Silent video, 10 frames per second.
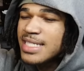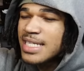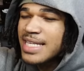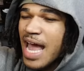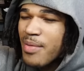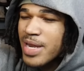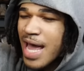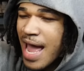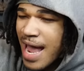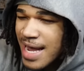just gave me the
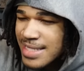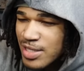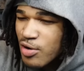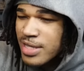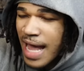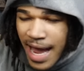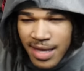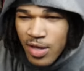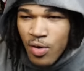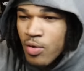answer. Thank
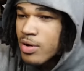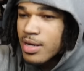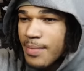you.